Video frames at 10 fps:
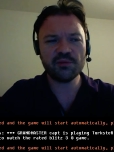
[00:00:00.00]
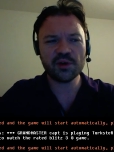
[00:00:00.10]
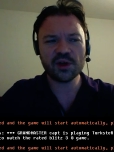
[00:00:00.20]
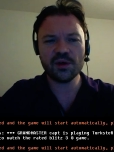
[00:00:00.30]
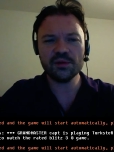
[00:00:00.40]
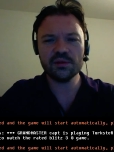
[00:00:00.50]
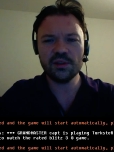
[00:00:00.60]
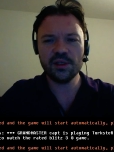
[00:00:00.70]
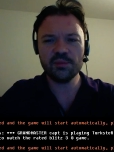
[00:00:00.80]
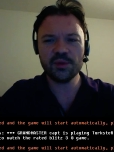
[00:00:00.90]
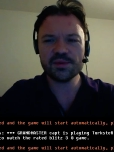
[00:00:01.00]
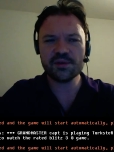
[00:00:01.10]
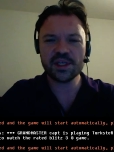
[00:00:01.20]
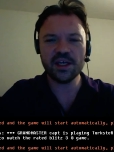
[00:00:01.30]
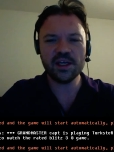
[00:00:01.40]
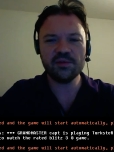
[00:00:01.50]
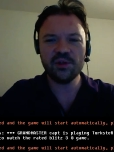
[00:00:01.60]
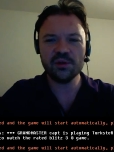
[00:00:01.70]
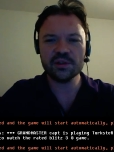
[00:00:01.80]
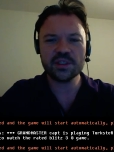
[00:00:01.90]
you know, because I'm 6 hours ahead of New
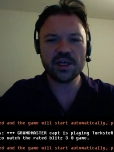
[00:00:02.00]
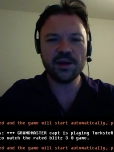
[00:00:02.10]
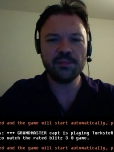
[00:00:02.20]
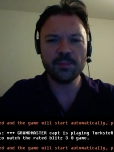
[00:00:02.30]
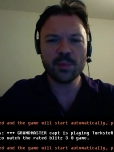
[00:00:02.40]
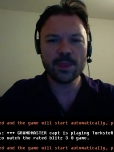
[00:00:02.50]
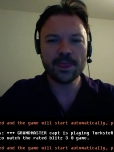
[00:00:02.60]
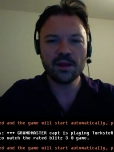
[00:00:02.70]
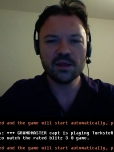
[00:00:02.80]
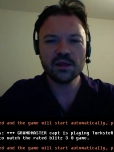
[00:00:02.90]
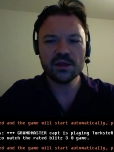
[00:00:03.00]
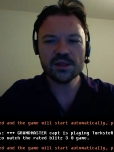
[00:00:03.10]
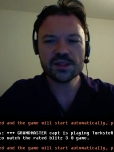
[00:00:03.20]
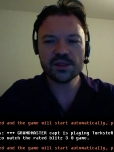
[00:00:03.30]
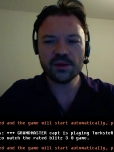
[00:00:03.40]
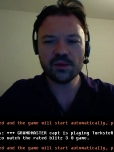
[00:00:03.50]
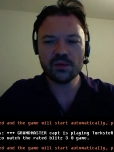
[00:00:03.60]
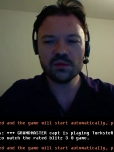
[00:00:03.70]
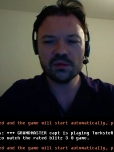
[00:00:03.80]
York time. So